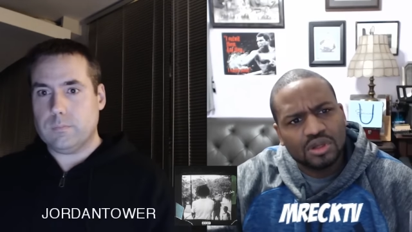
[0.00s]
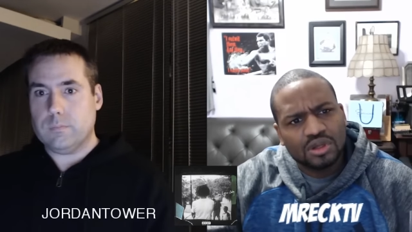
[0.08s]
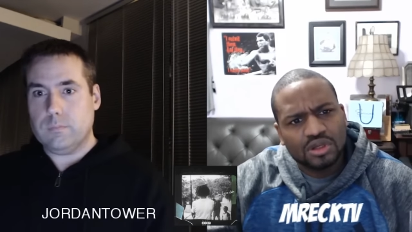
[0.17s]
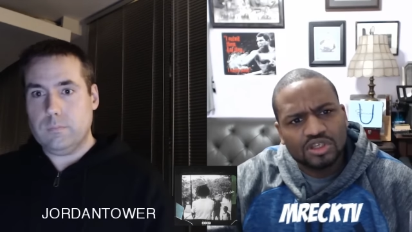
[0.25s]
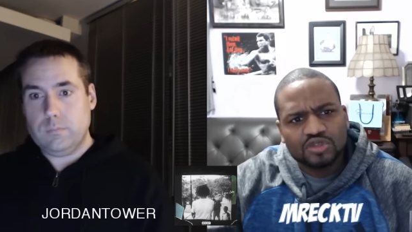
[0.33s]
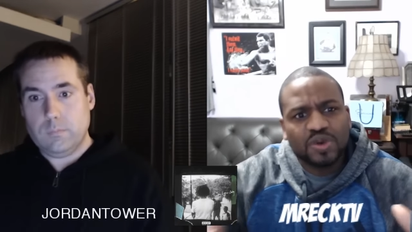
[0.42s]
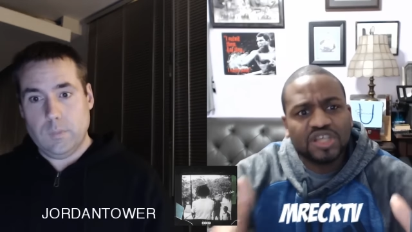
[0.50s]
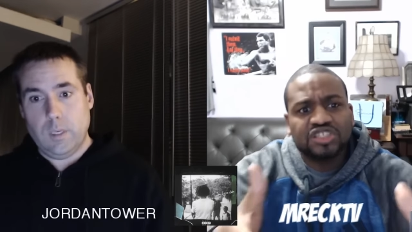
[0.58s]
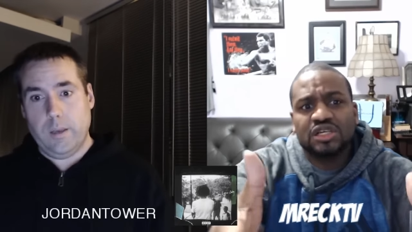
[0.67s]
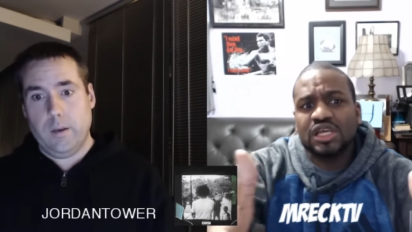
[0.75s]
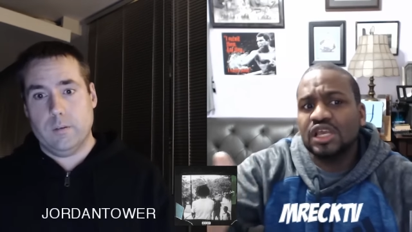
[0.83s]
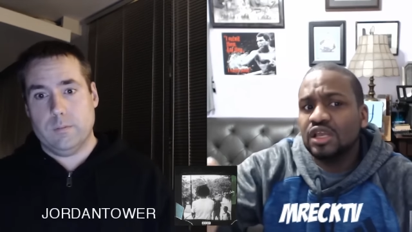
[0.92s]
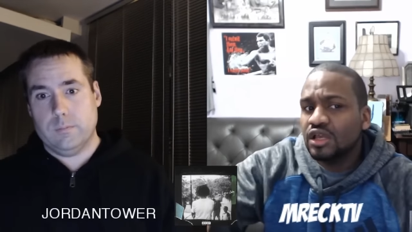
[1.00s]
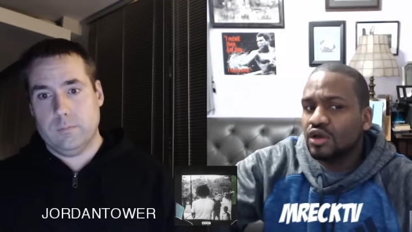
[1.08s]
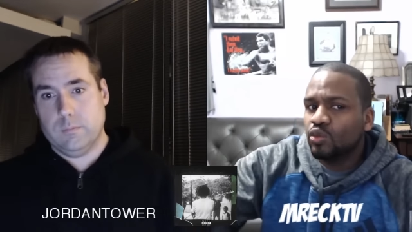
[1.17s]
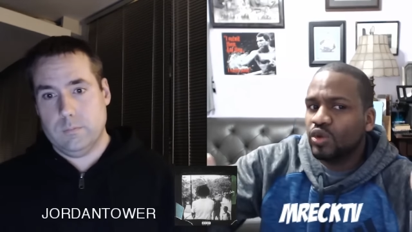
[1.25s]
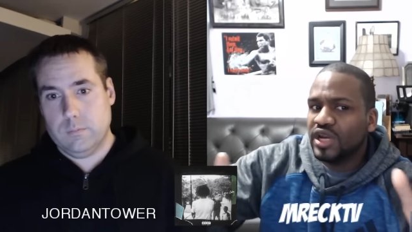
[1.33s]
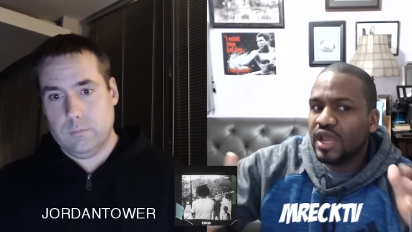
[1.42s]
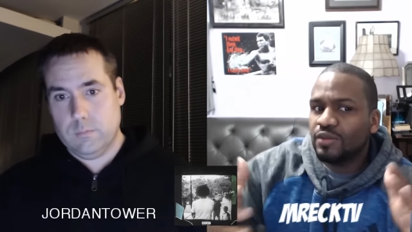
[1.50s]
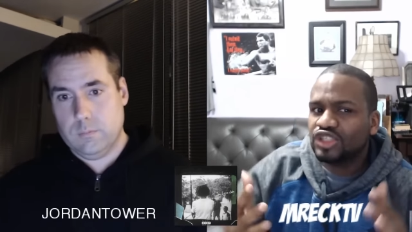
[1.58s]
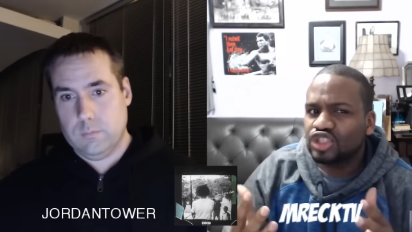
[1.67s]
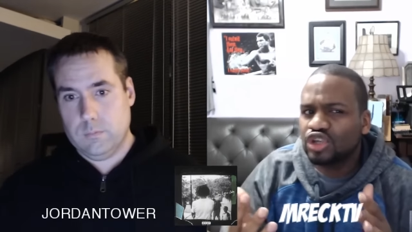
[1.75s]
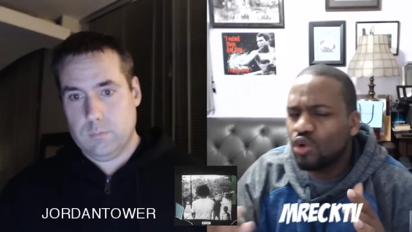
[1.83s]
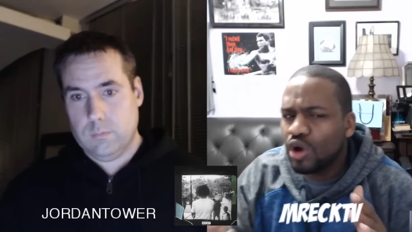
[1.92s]
Speaker 1: Especially yeah. when they were
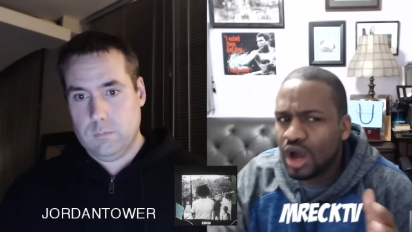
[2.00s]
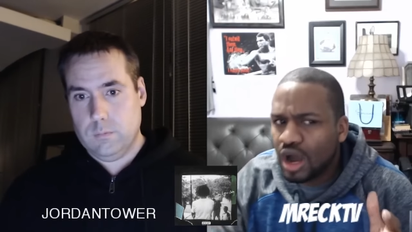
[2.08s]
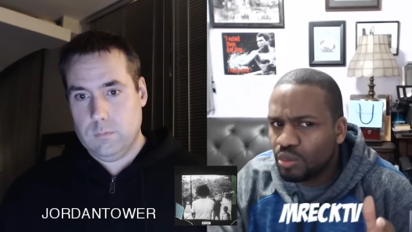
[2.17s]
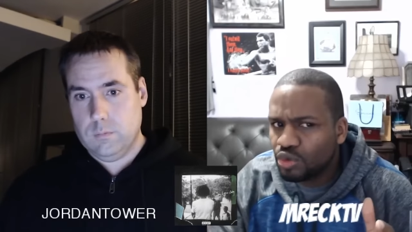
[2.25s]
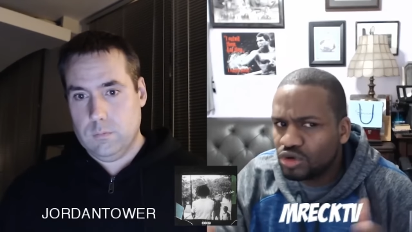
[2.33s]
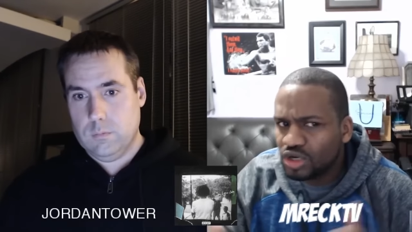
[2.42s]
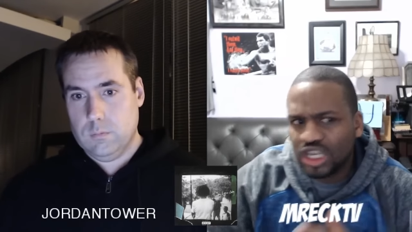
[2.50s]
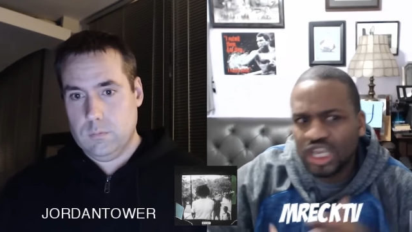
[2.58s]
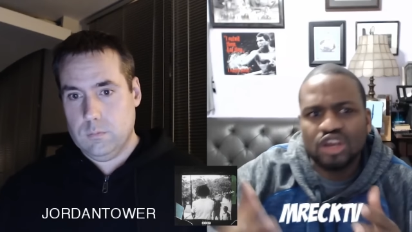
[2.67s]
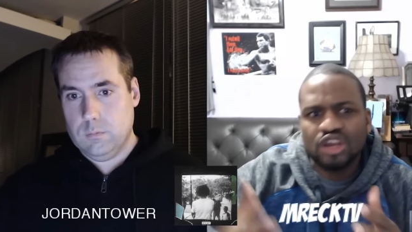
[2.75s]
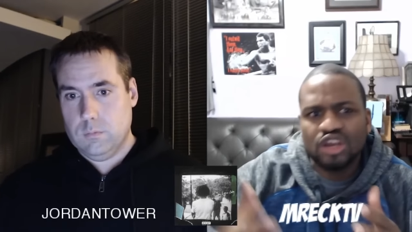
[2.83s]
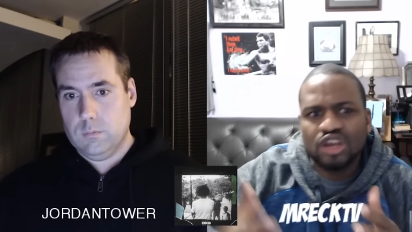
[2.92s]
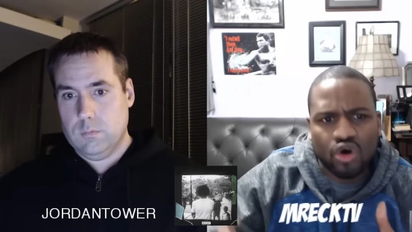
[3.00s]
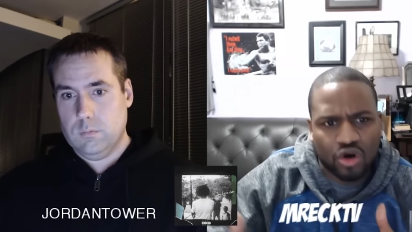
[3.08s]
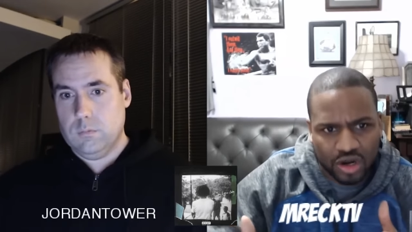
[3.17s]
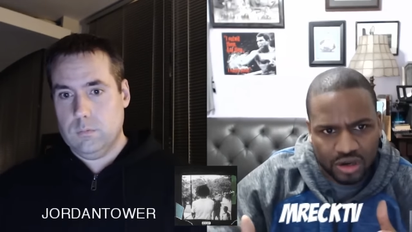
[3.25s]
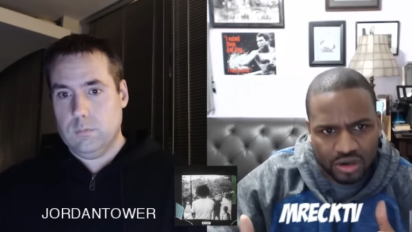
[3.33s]
so humble to get on.